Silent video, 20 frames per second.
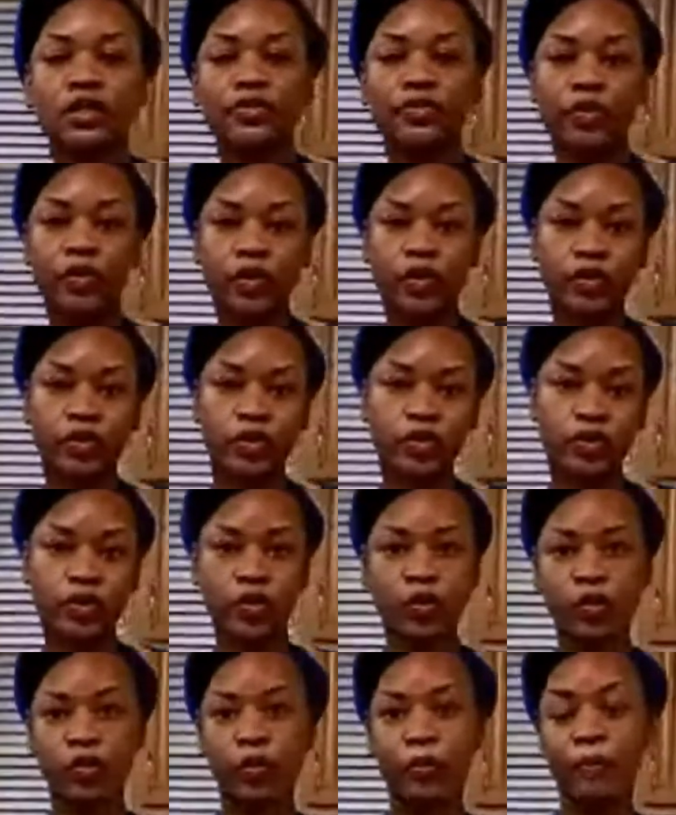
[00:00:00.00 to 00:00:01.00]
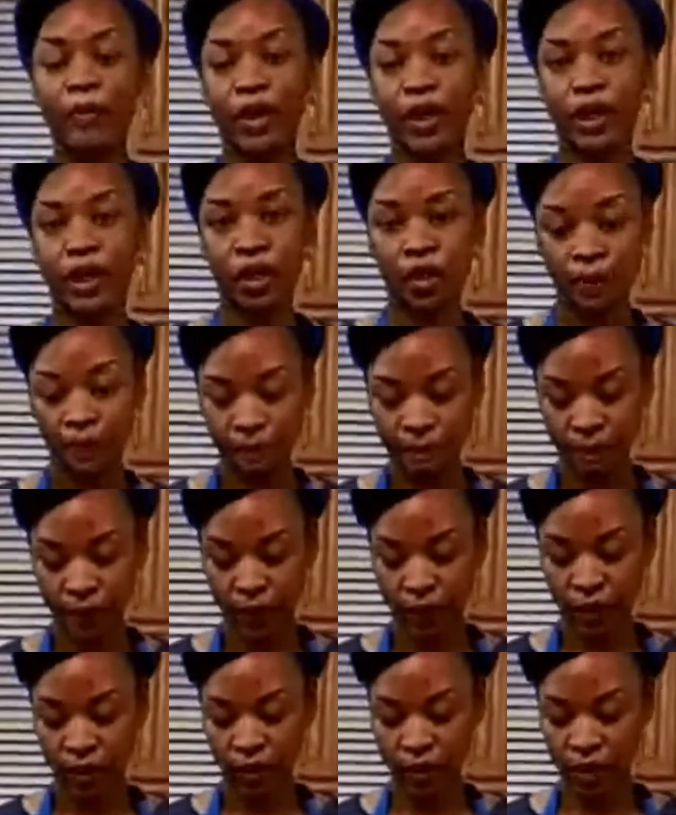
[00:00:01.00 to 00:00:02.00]
for 2 medium,
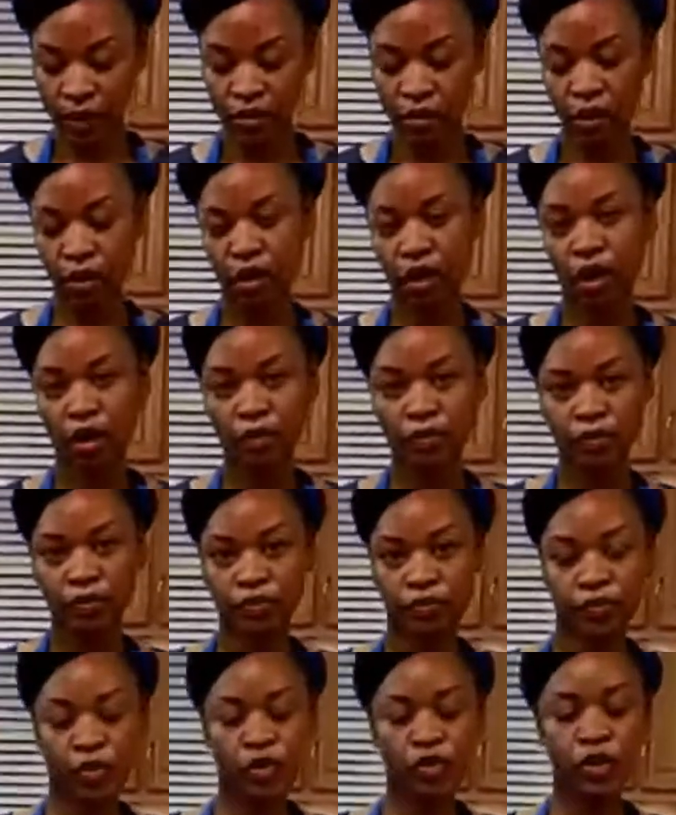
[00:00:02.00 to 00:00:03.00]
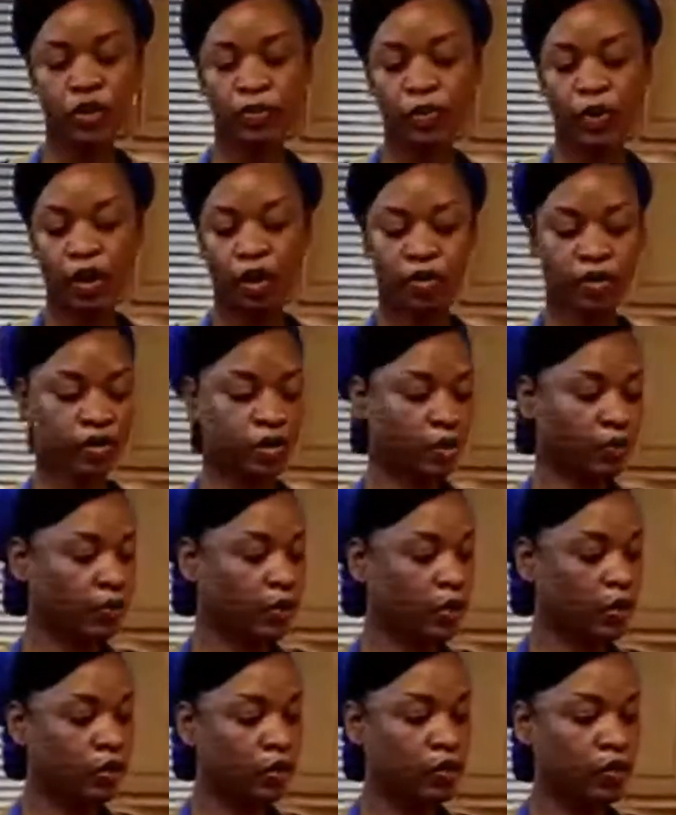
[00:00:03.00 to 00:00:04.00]
but these are a little smaller, so I'm going
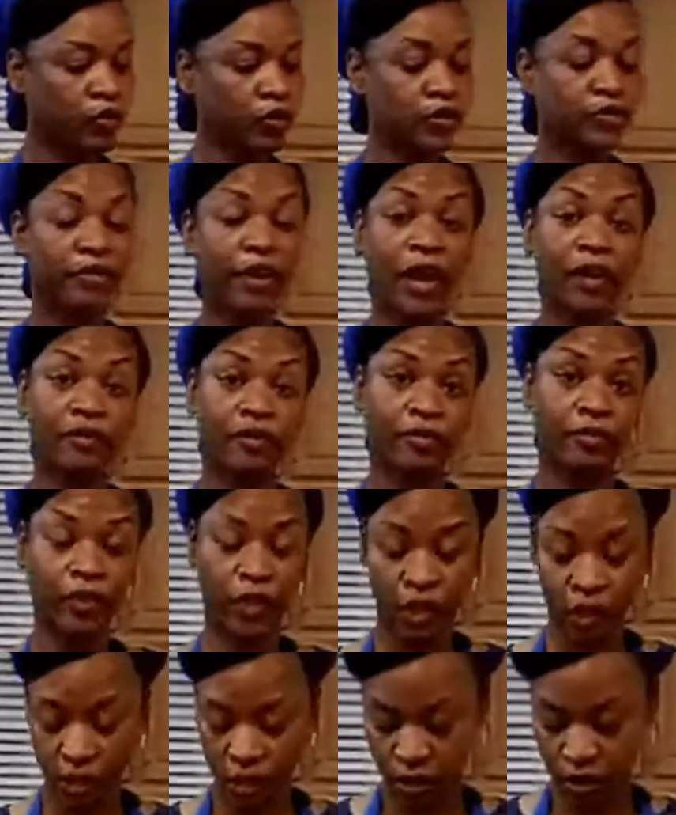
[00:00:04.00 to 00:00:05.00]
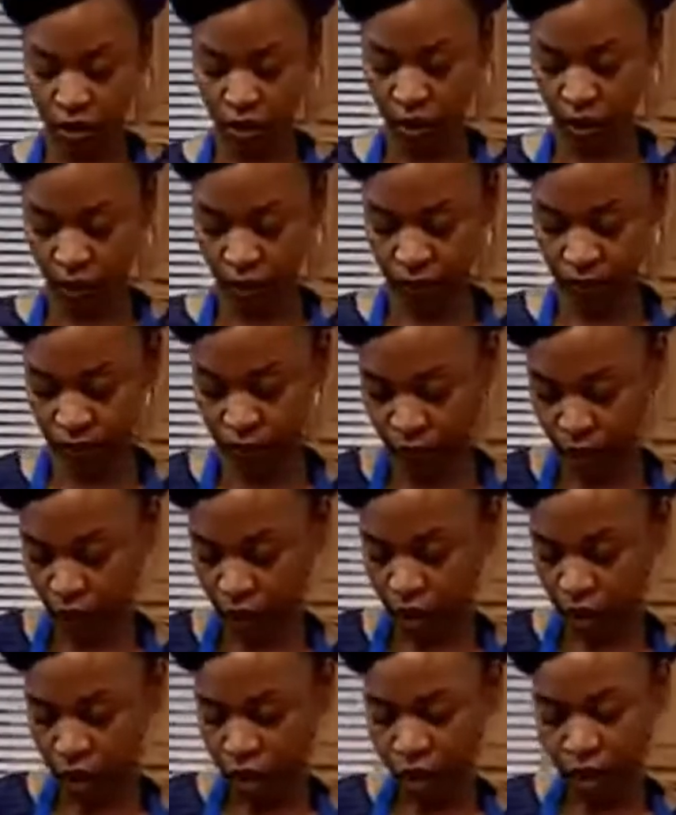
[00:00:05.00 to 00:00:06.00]
to use 5 of these today.
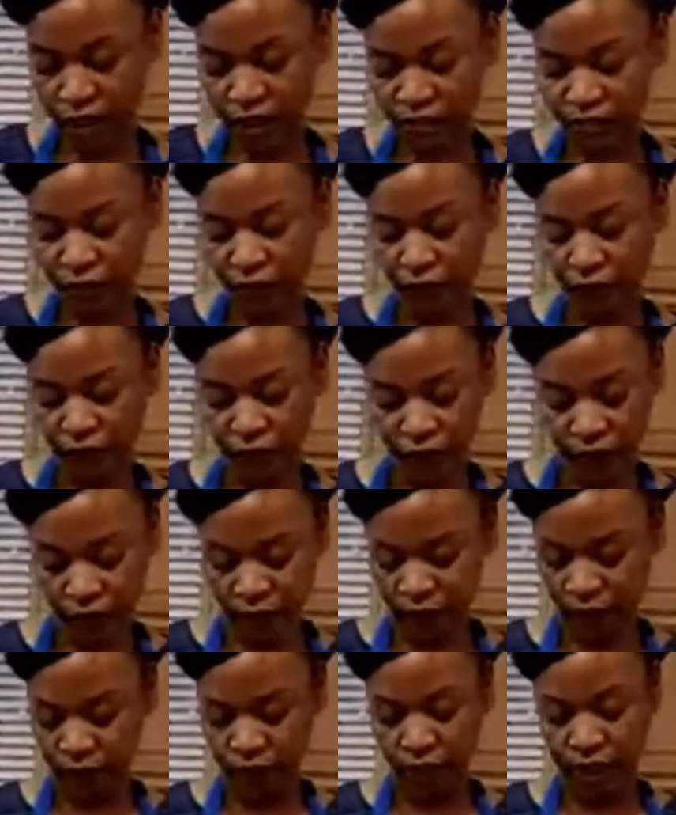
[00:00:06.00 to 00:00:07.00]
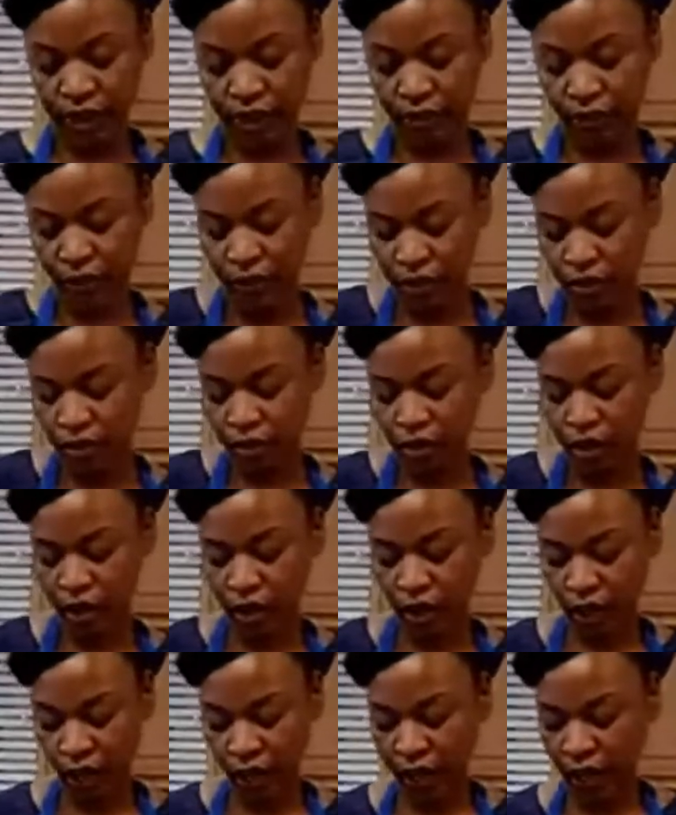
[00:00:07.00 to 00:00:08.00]
It's a very forgiving recipe, so you can
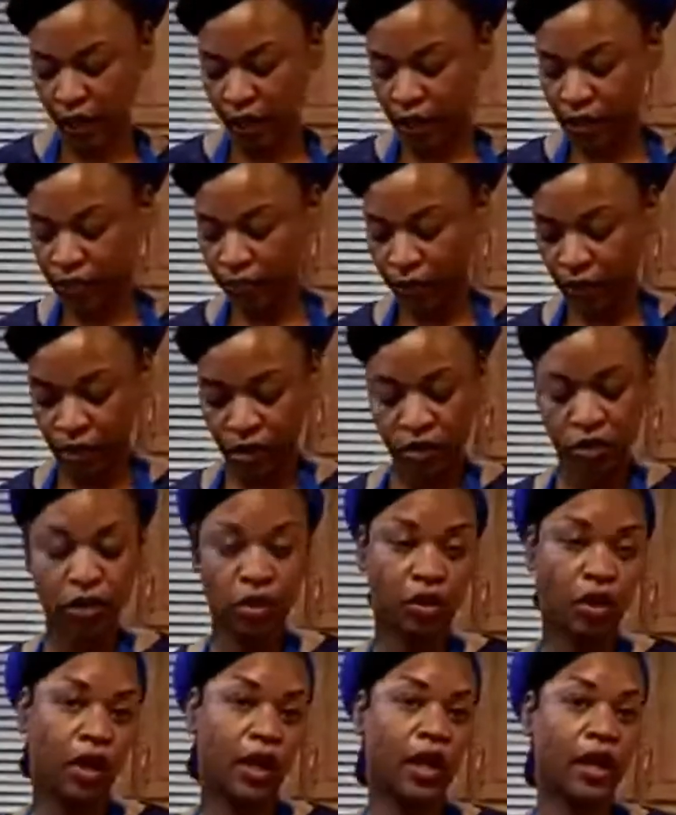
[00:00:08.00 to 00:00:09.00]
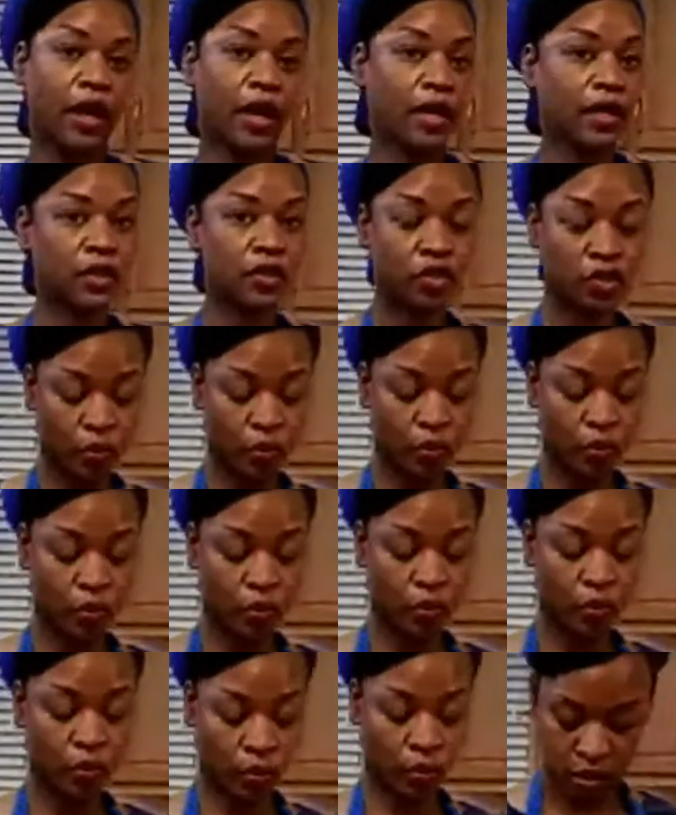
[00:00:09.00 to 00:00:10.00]
add as much as you
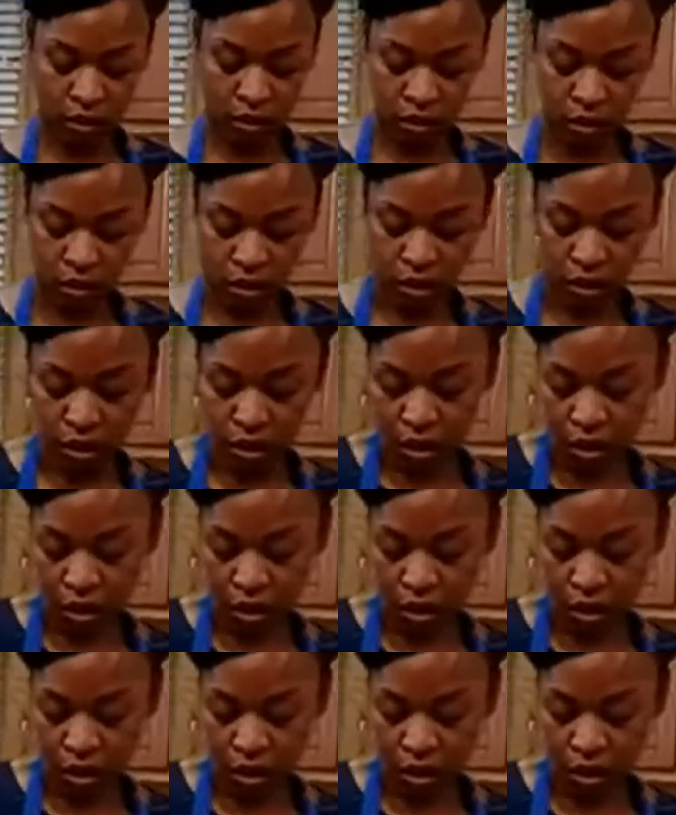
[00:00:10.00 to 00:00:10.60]
want